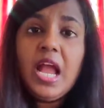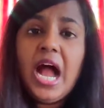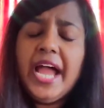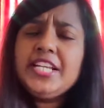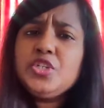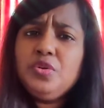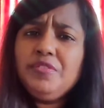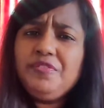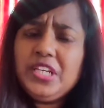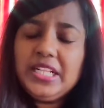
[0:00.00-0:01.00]
I
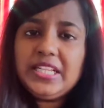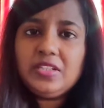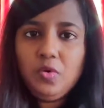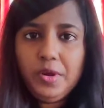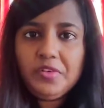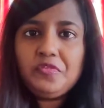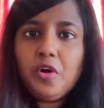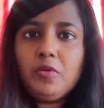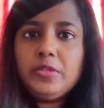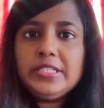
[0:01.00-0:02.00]
do feel that going
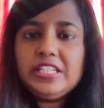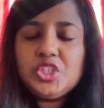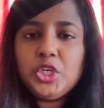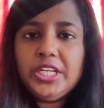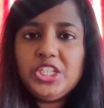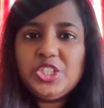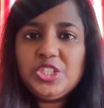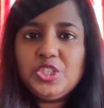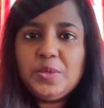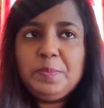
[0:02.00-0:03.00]
forward, this
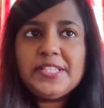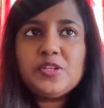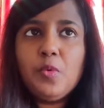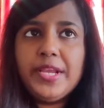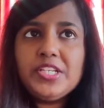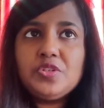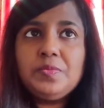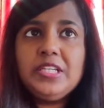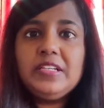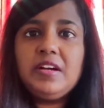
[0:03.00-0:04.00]
relationship is going to
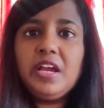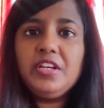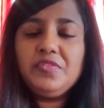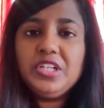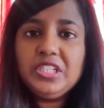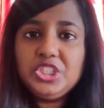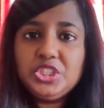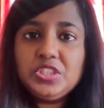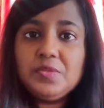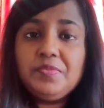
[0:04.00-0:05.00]
be the kind of
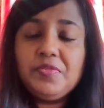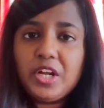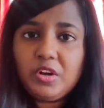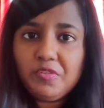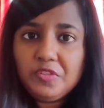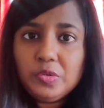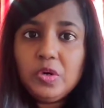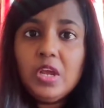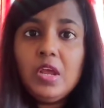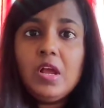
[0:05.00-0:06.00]
relationship where one of
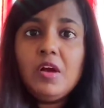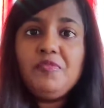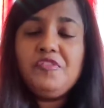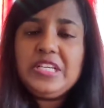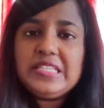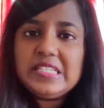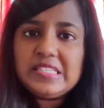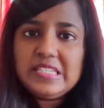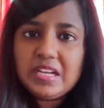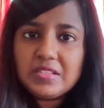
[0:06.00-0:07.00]
you
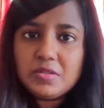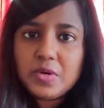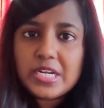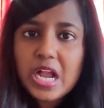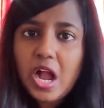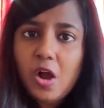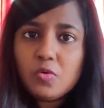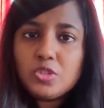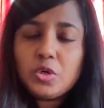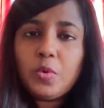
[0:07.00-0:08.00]
freezes the other one
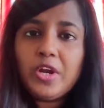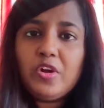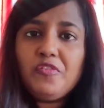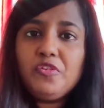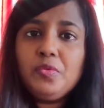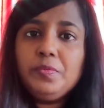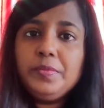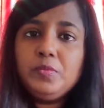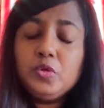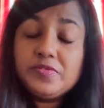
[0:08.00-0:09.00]
out, or one of you
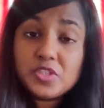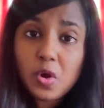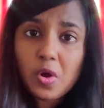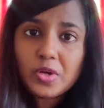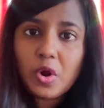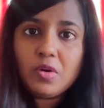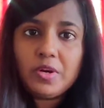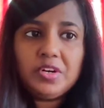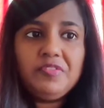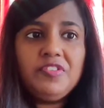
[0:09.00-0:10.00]
moves on,
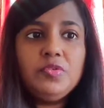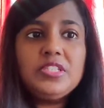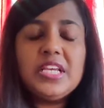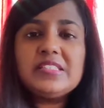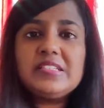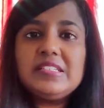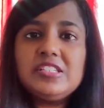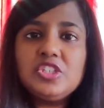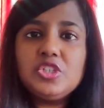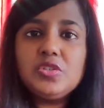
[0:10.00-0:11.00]
or one of you takes a
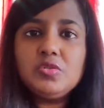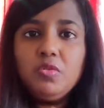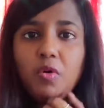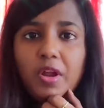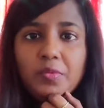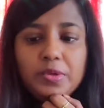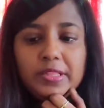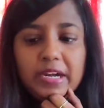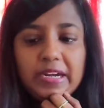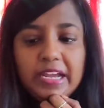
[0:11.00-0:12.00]
decision to go on
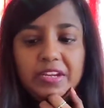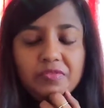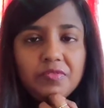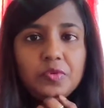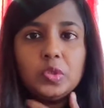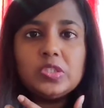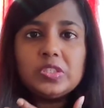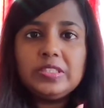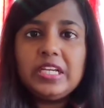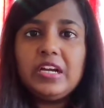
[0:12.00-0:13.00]
with their life and
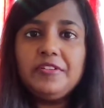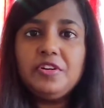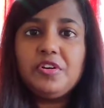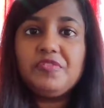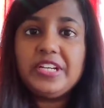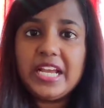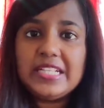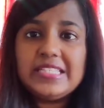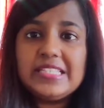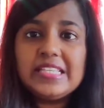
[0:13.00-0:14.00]
focus on their career or
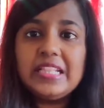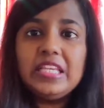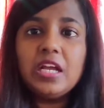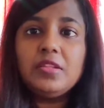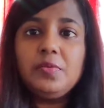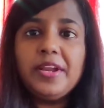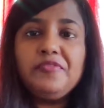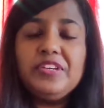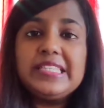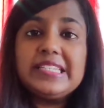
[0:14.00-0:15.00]
finances, and the other
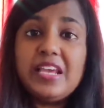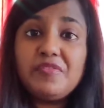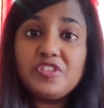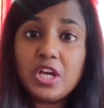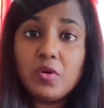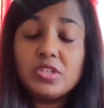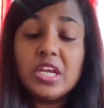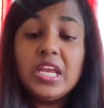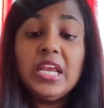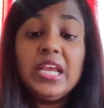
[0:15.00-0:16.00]
one feels left out.